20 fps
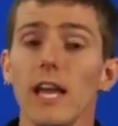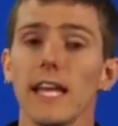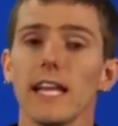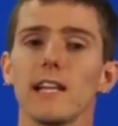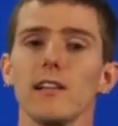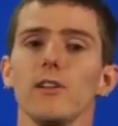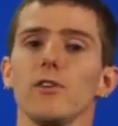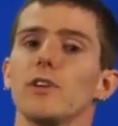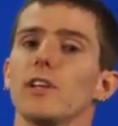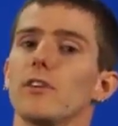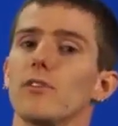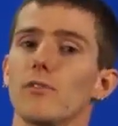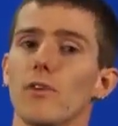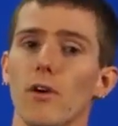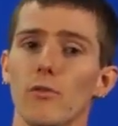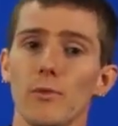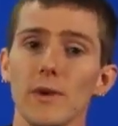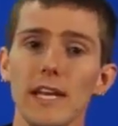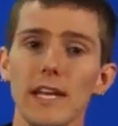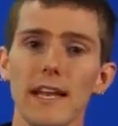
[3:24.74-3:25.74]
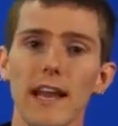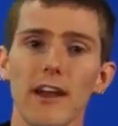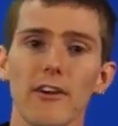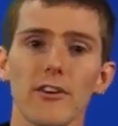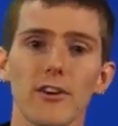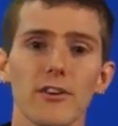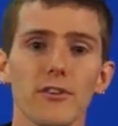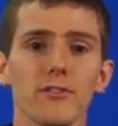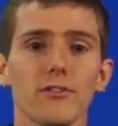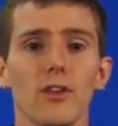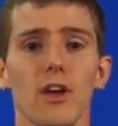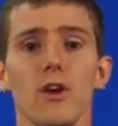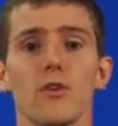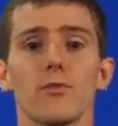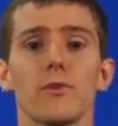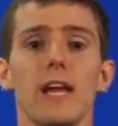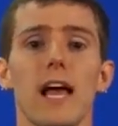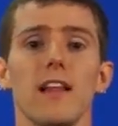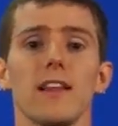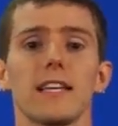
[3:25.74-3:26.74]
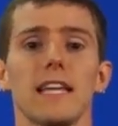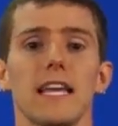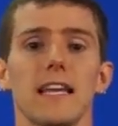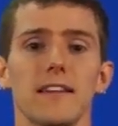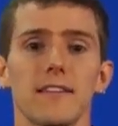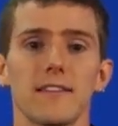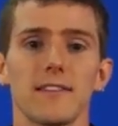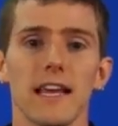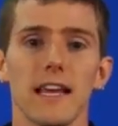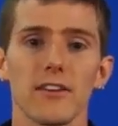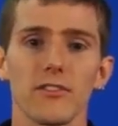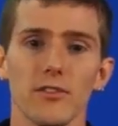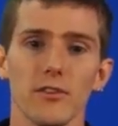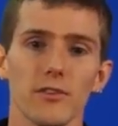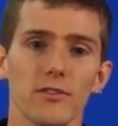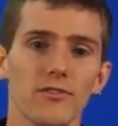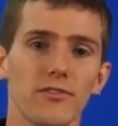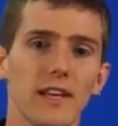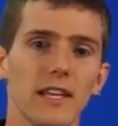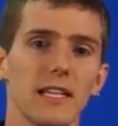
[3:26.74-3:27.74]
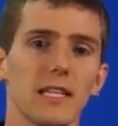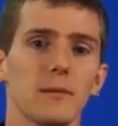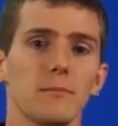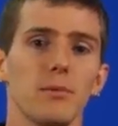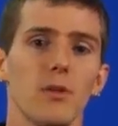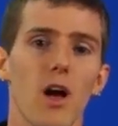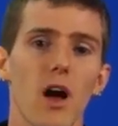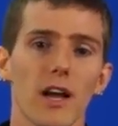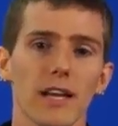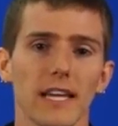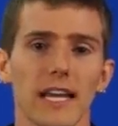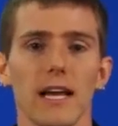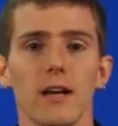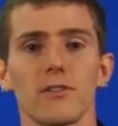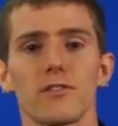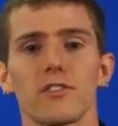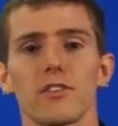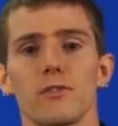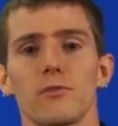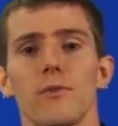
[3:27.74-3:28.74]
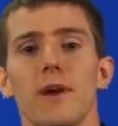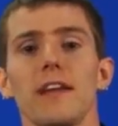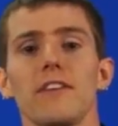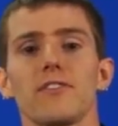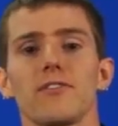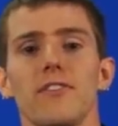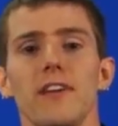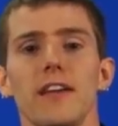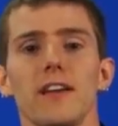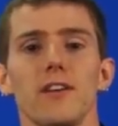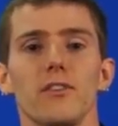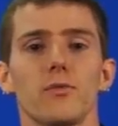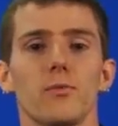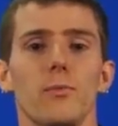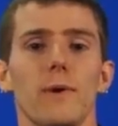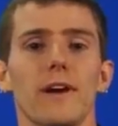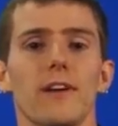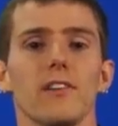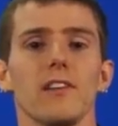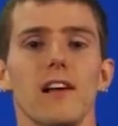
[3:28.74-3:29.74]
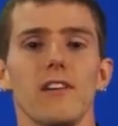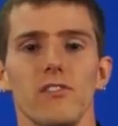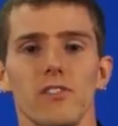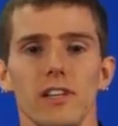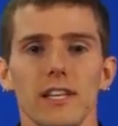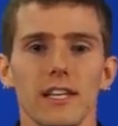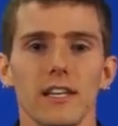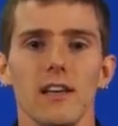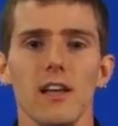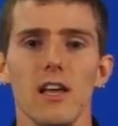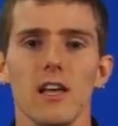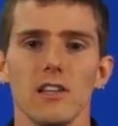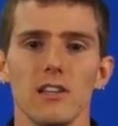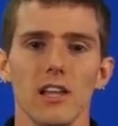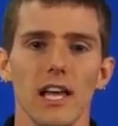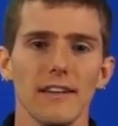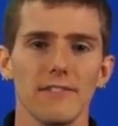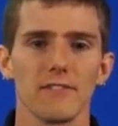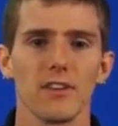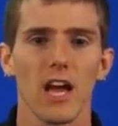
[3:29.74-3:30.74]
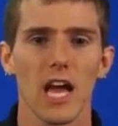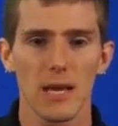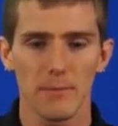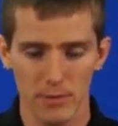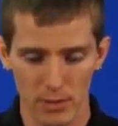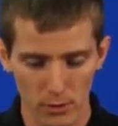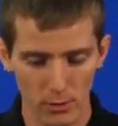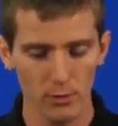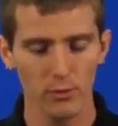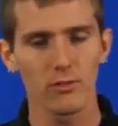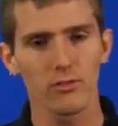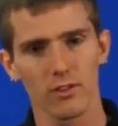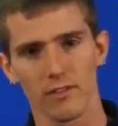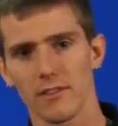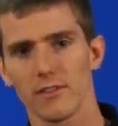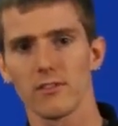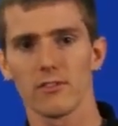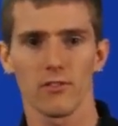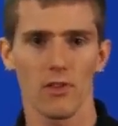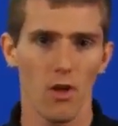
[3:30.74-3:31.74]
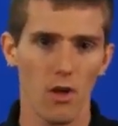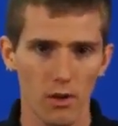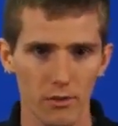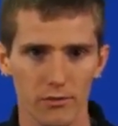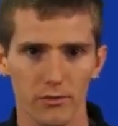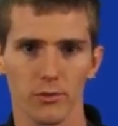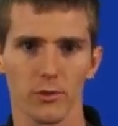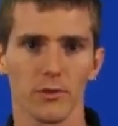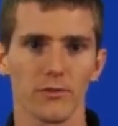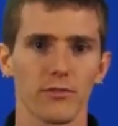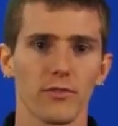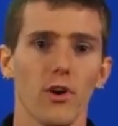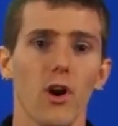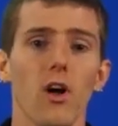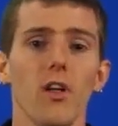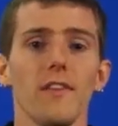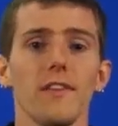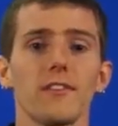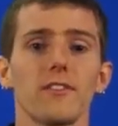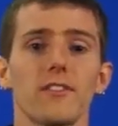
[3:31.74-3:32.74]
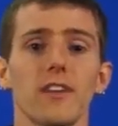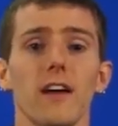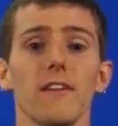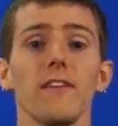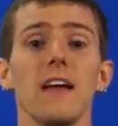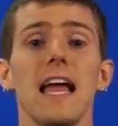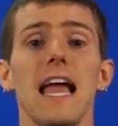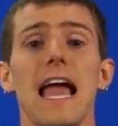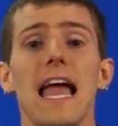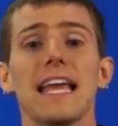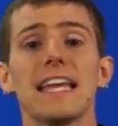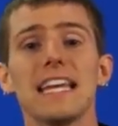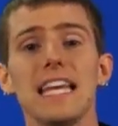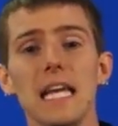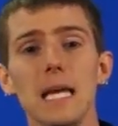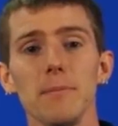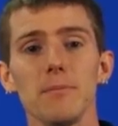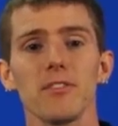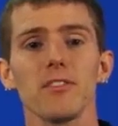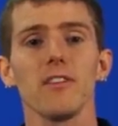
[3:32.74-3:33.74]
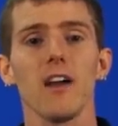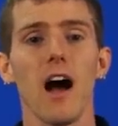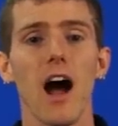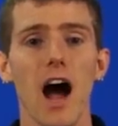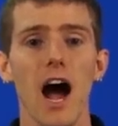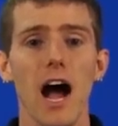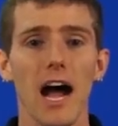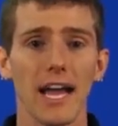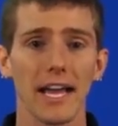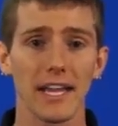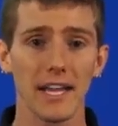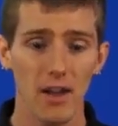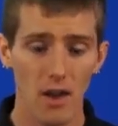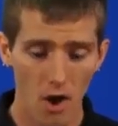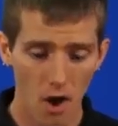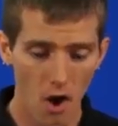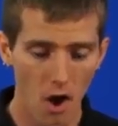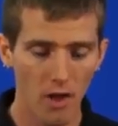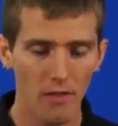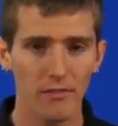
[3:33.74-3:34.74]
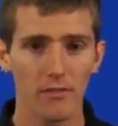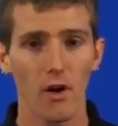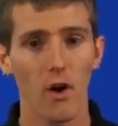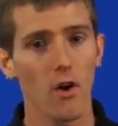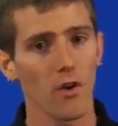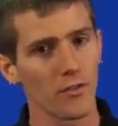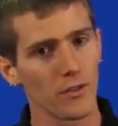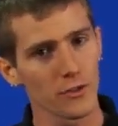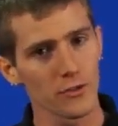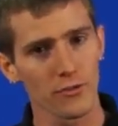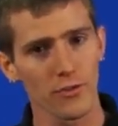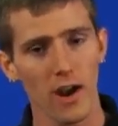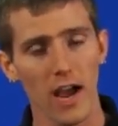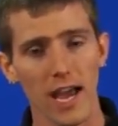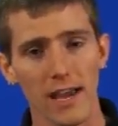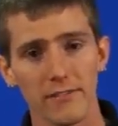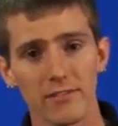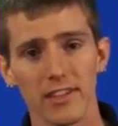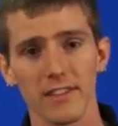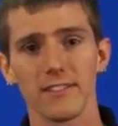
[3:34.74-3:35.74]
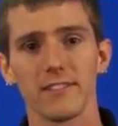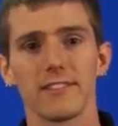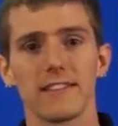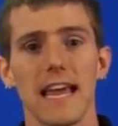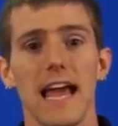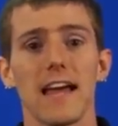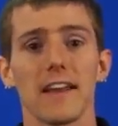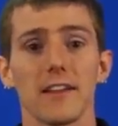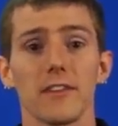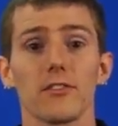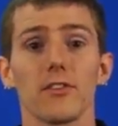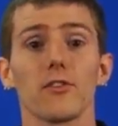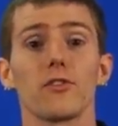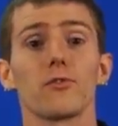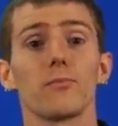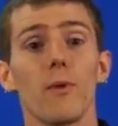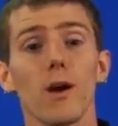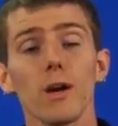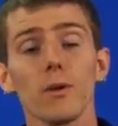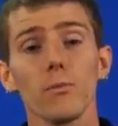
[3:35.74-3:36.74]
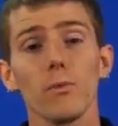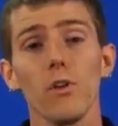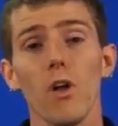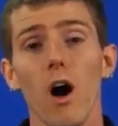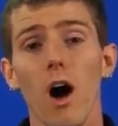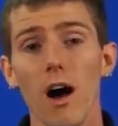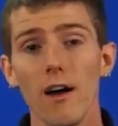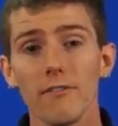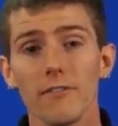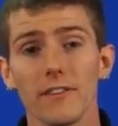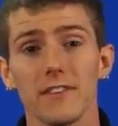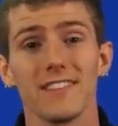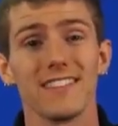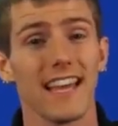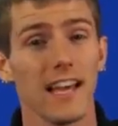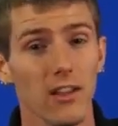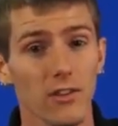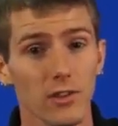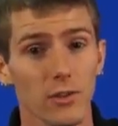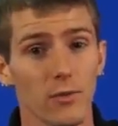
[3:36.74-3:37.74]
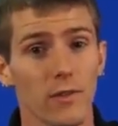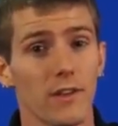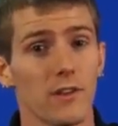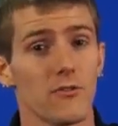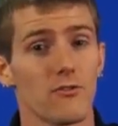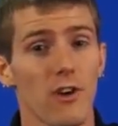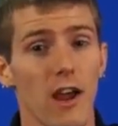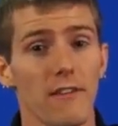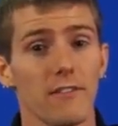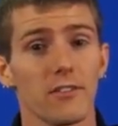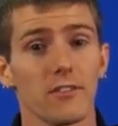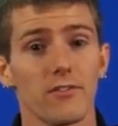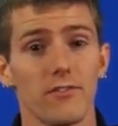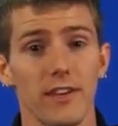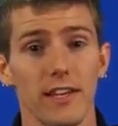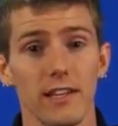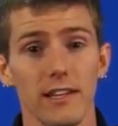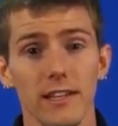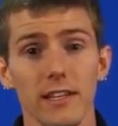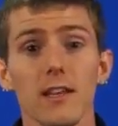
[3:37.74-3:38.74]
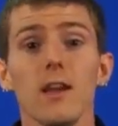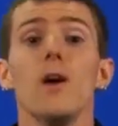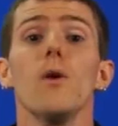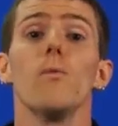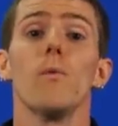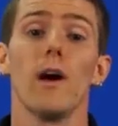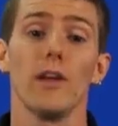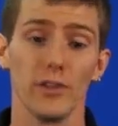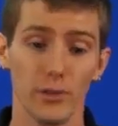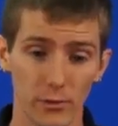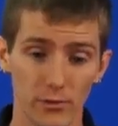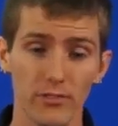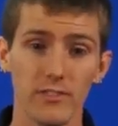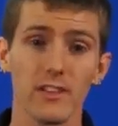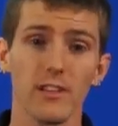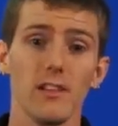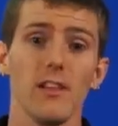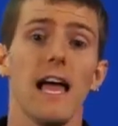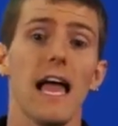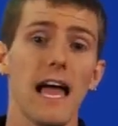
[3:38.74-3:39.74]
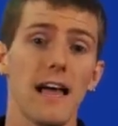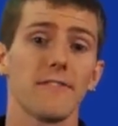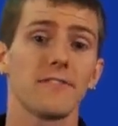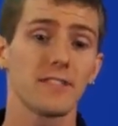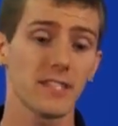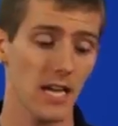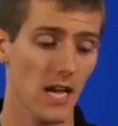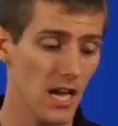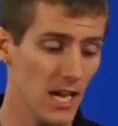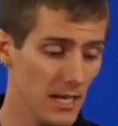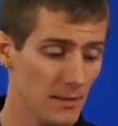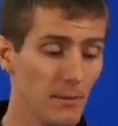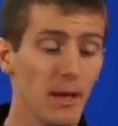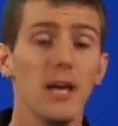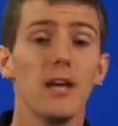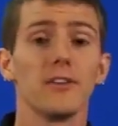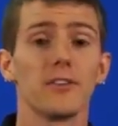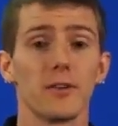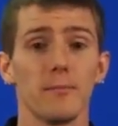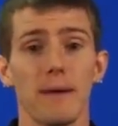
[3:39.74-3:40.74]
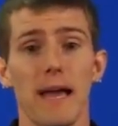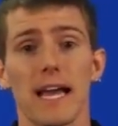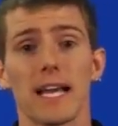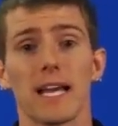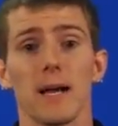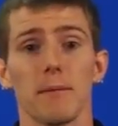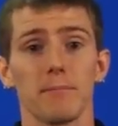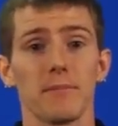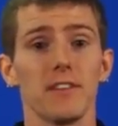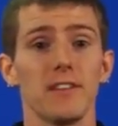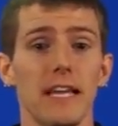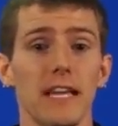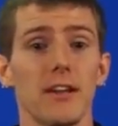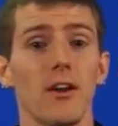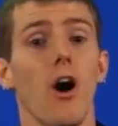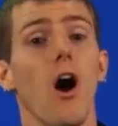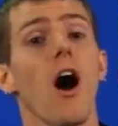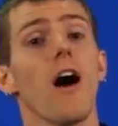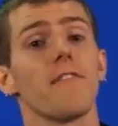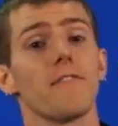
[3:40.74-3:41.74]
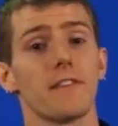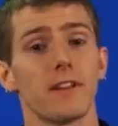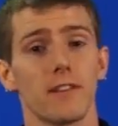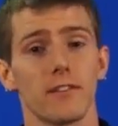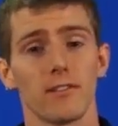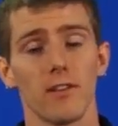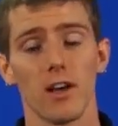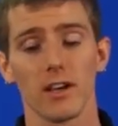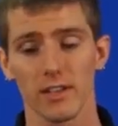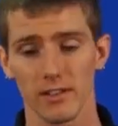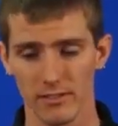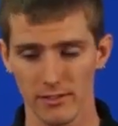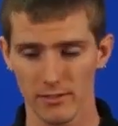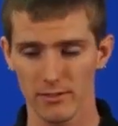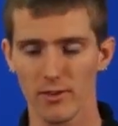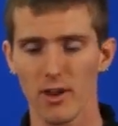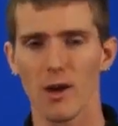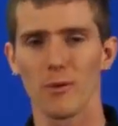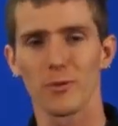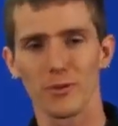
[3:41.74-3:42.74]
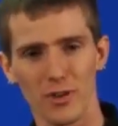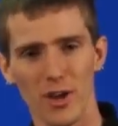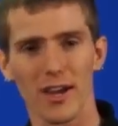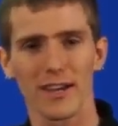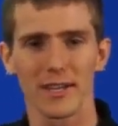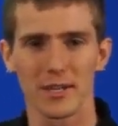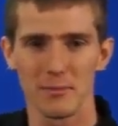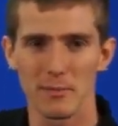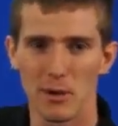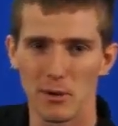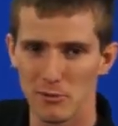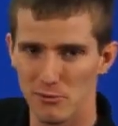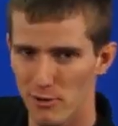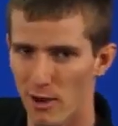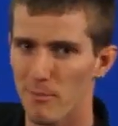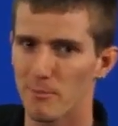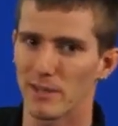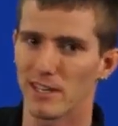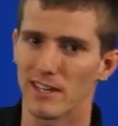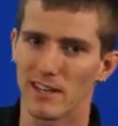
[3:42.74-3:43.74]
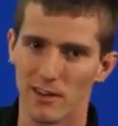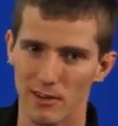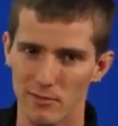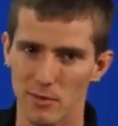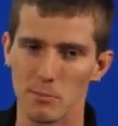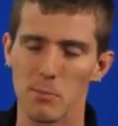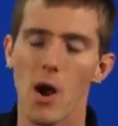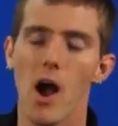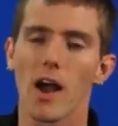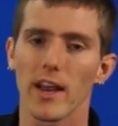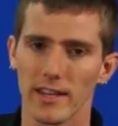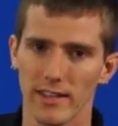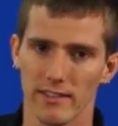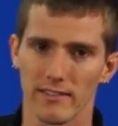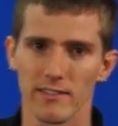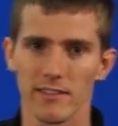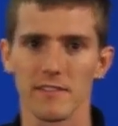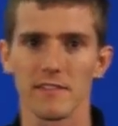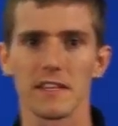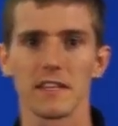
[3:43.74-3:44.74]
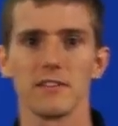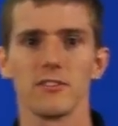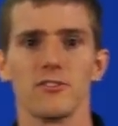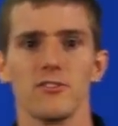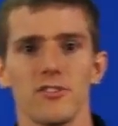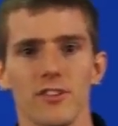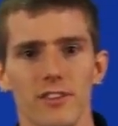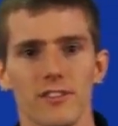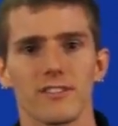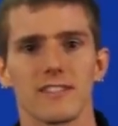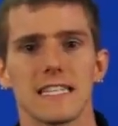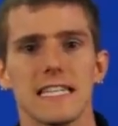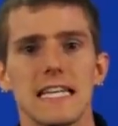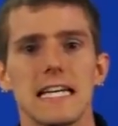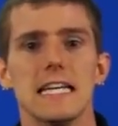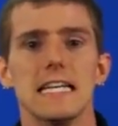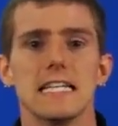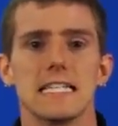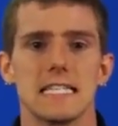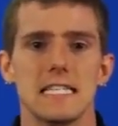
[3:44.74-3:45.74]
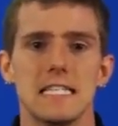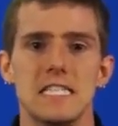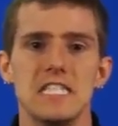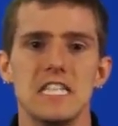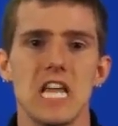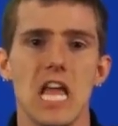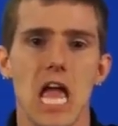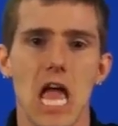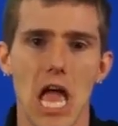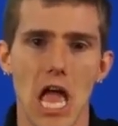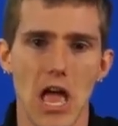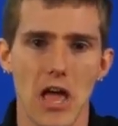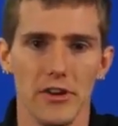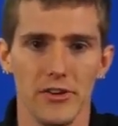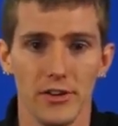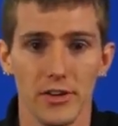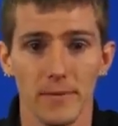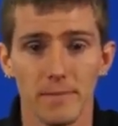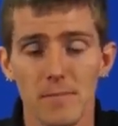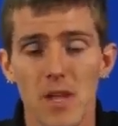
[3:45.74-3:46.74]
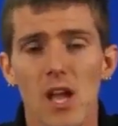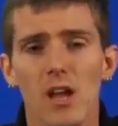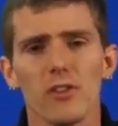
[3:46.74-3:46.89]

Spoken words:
including read errors, reallocated sectors, failing block counts, erase fails, wear leveling, lifetime used. This is all sort of for all this stuff, and keeps an eye on the drive's status. SMART will often tell you that a drive is failing while you still have time to back up the data off it, as long as it's not, we're talking about dropping it out of a pocket and the thing's just dead.